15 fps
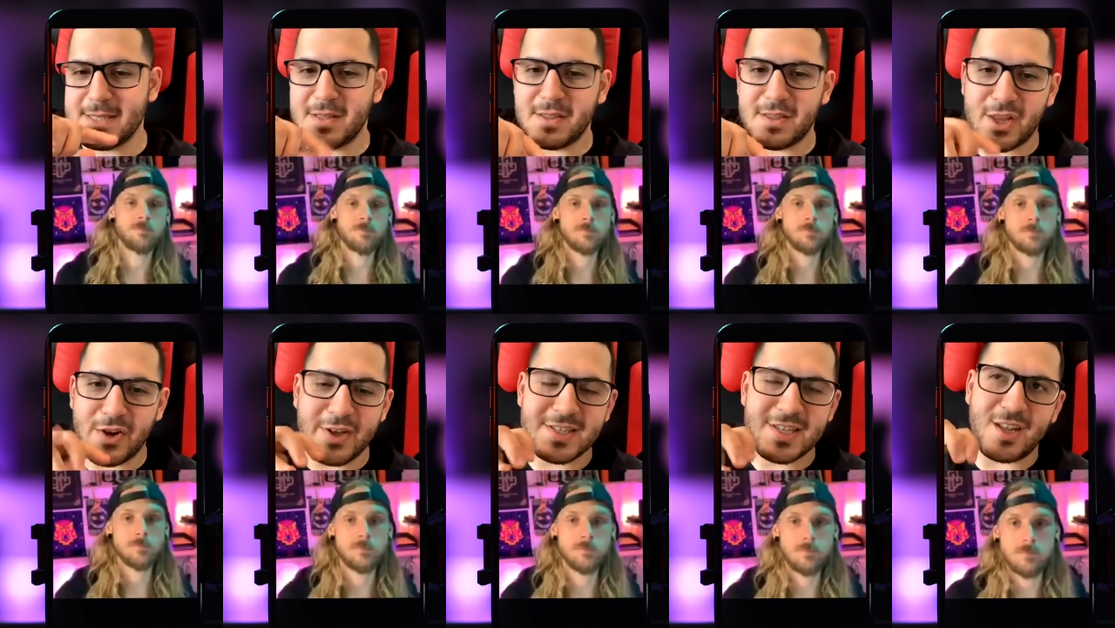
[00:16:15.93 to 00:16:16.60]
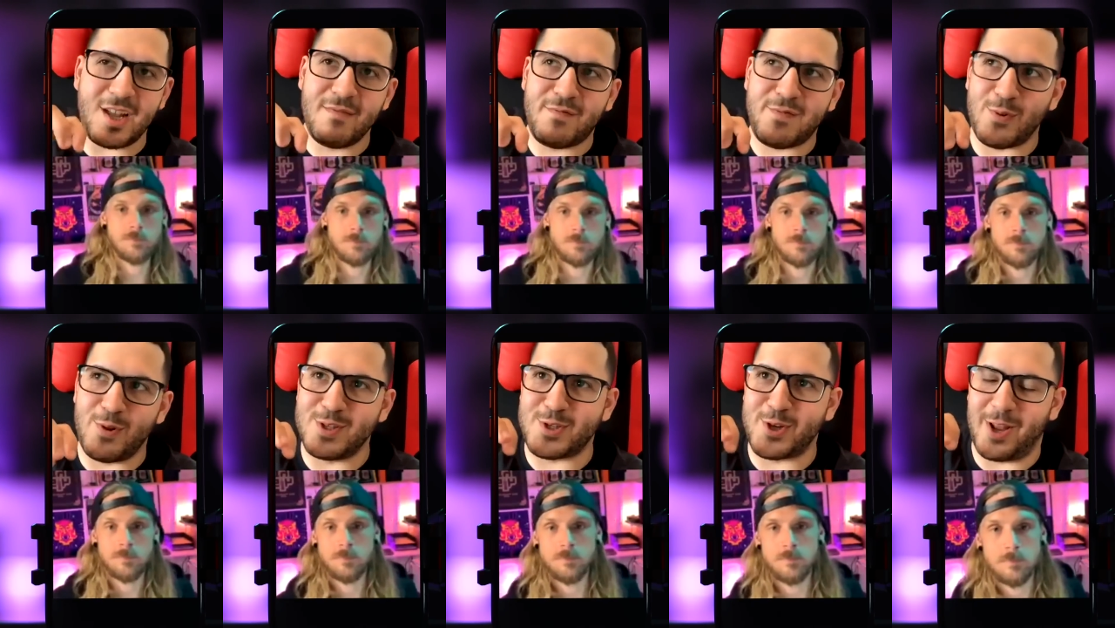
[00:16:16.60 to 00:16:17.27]
Speaker 1: There's an
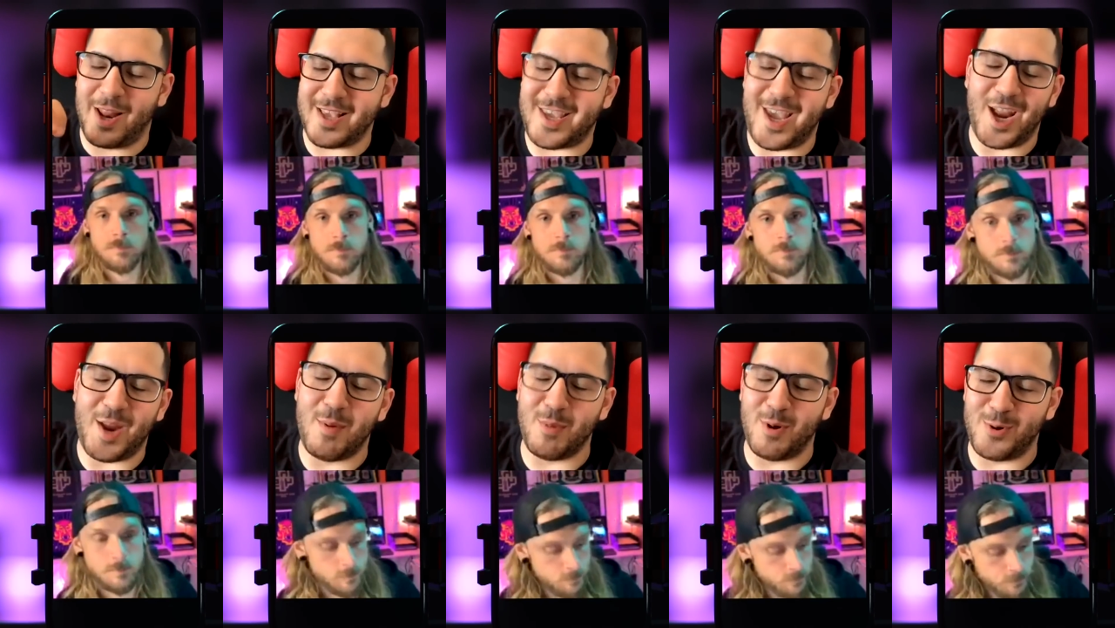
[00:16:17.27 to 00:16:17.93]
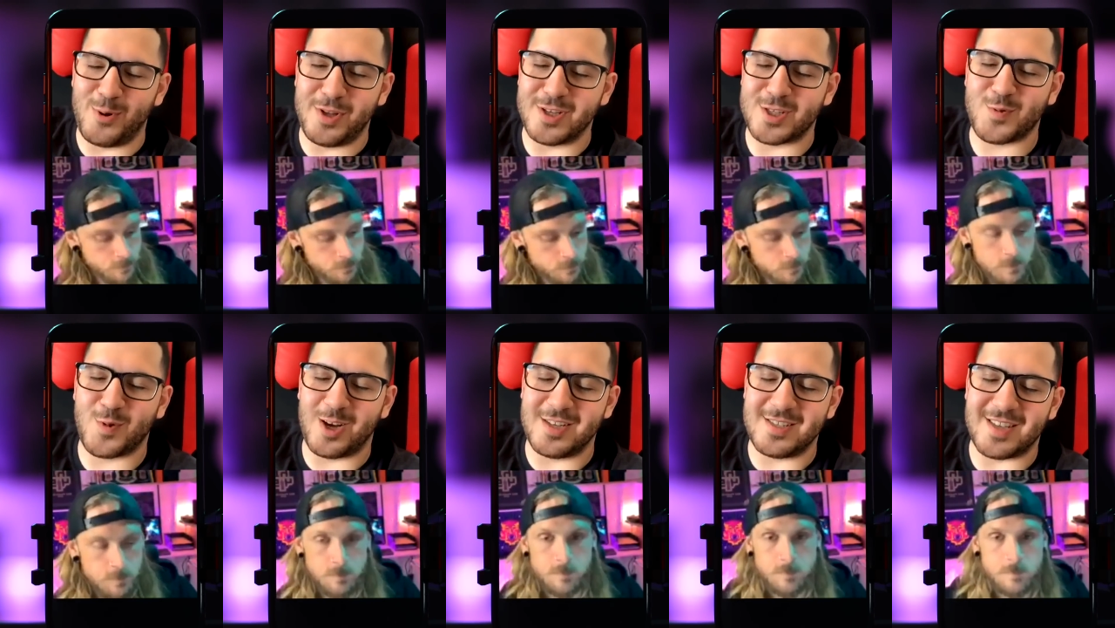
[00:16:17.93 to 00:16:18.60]
influencer, and I can't remember who this
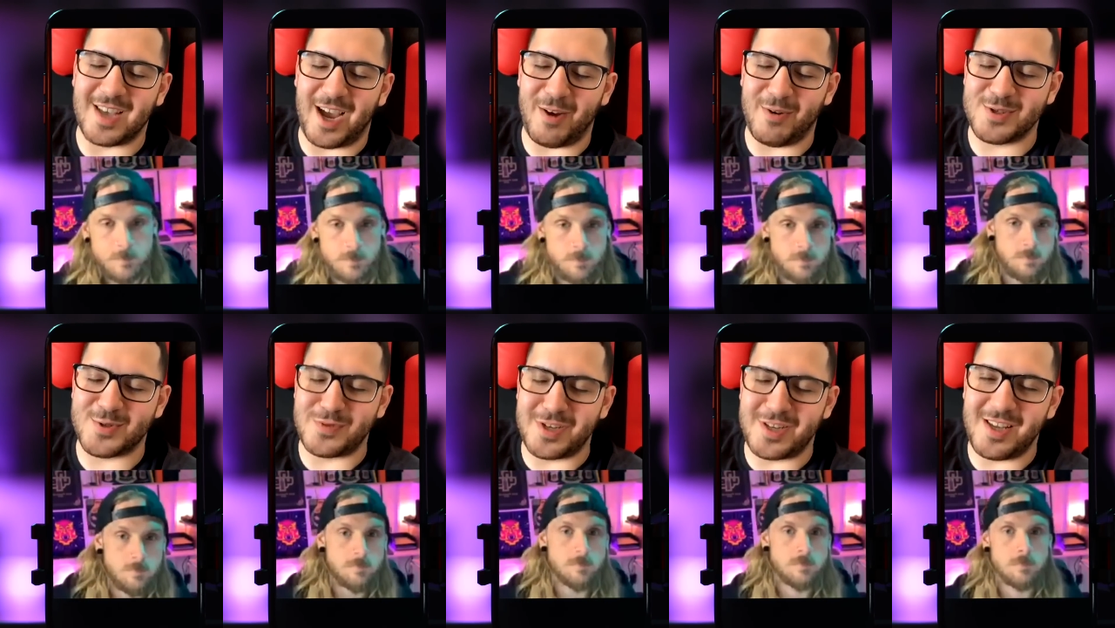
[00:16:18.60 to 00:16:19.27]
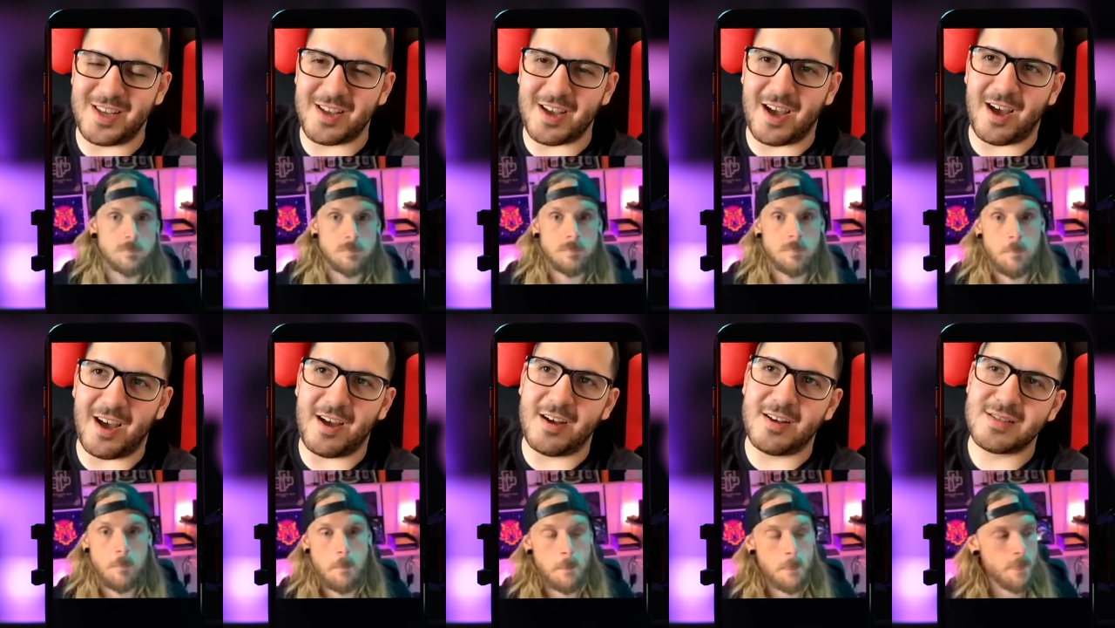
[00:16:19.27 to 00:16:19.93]
was. I was reading
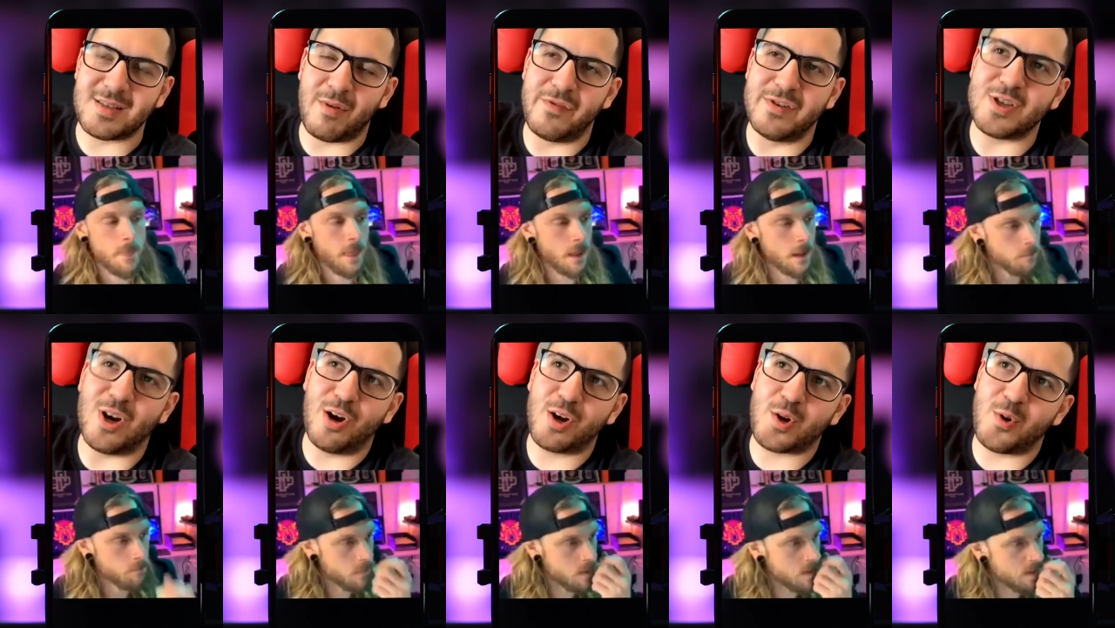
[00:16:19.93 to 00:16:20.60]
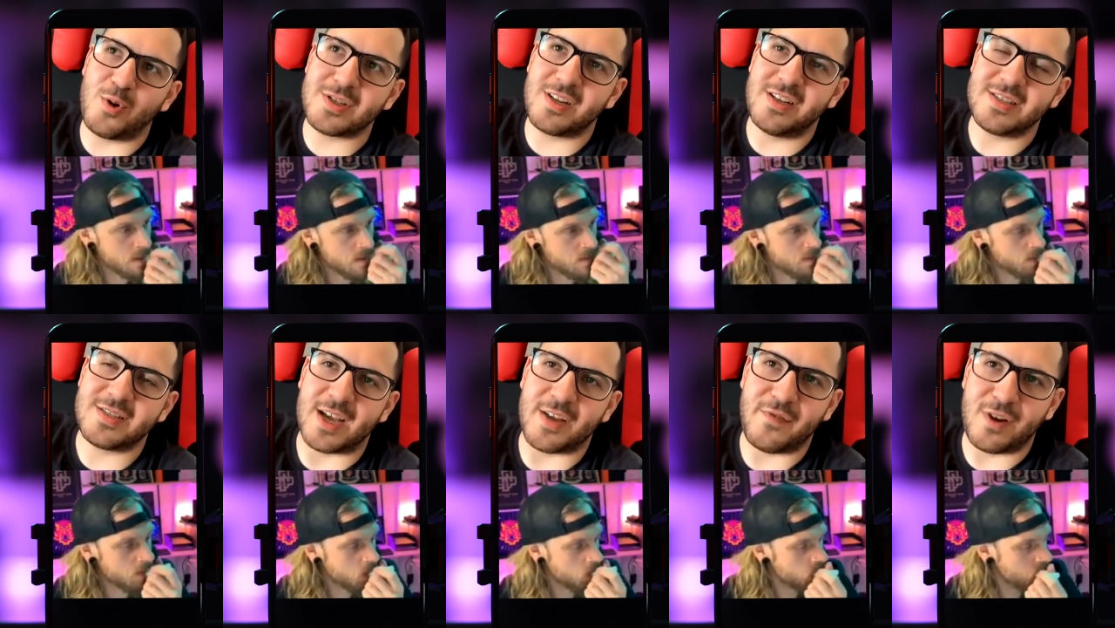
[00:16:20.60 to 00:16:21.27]
uh, some of his articles and
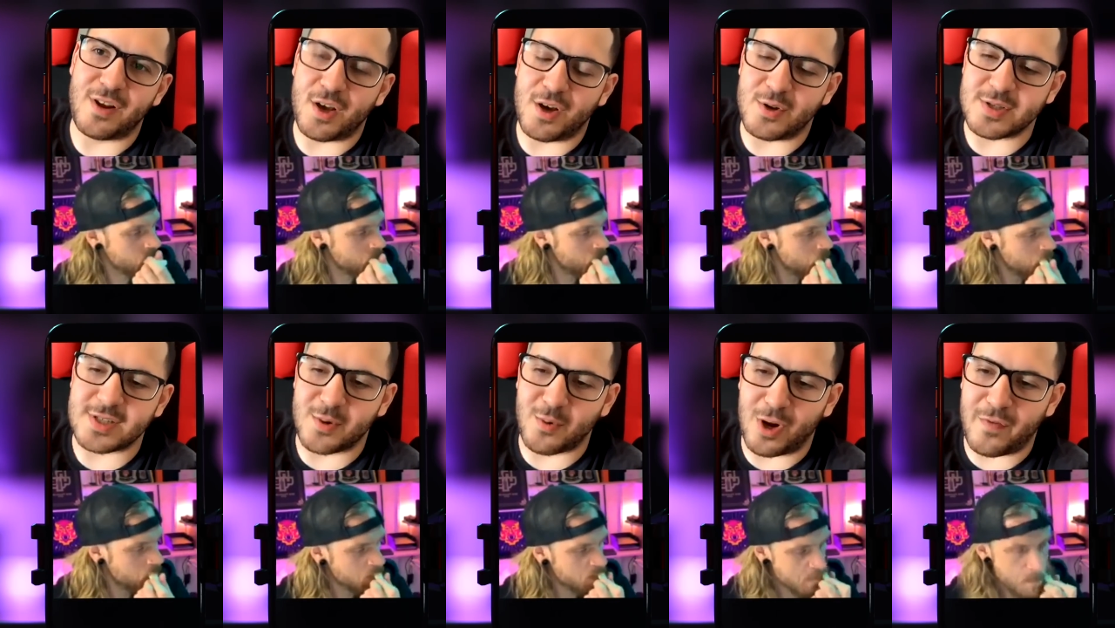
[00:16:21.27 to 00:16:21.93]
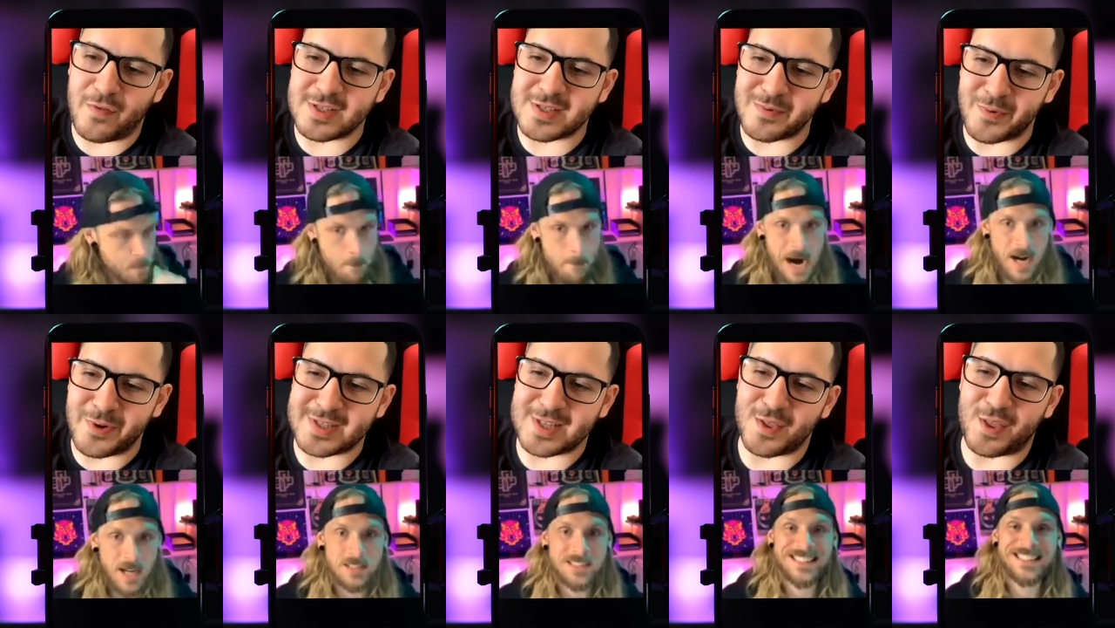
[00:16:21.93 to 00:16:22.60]
his like videos, and one of his
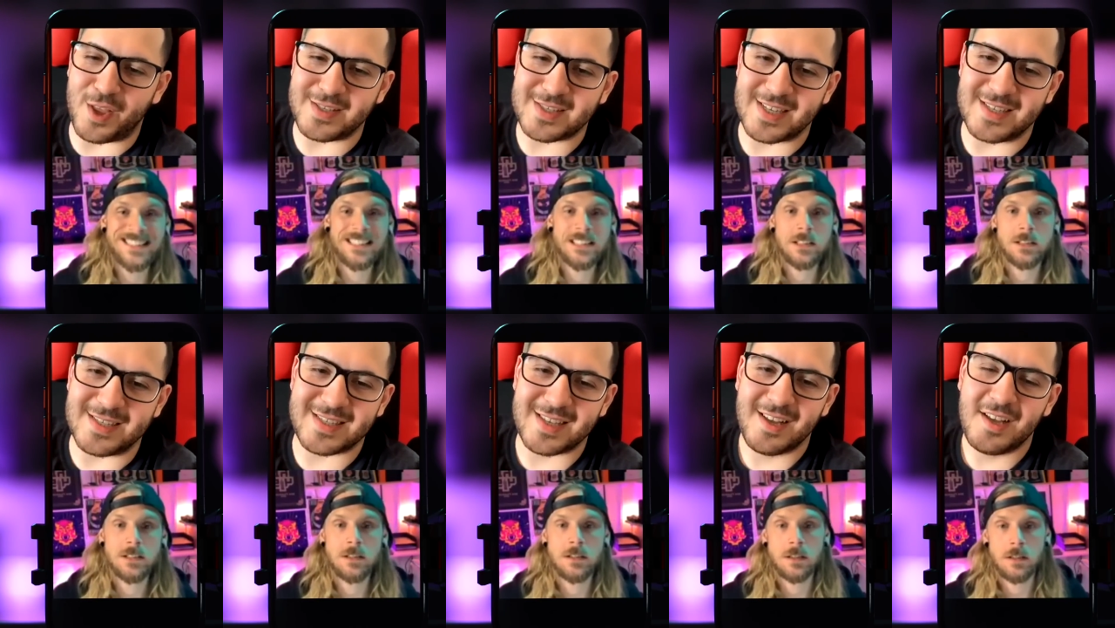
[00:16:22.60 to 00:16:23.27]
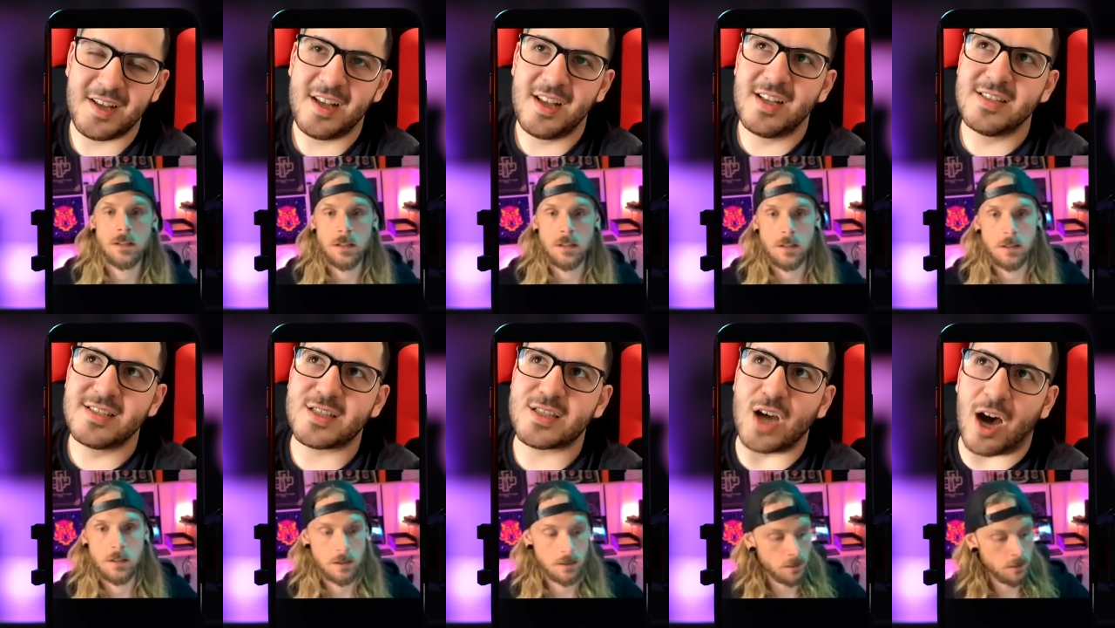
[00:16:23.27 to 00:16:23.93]
things is
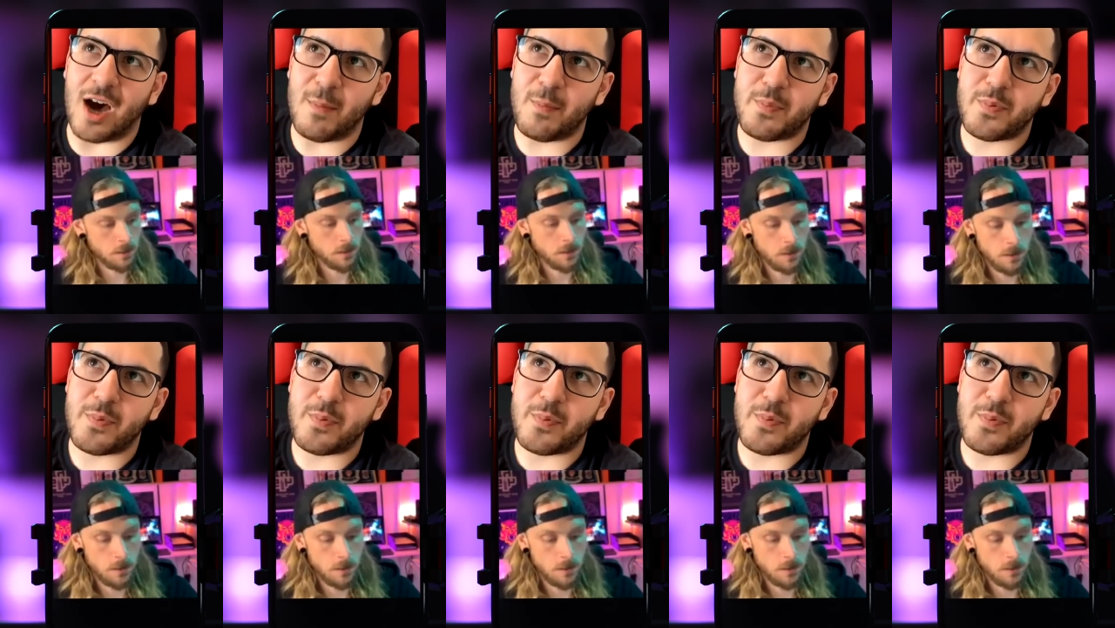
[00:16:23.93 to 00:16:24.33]
stop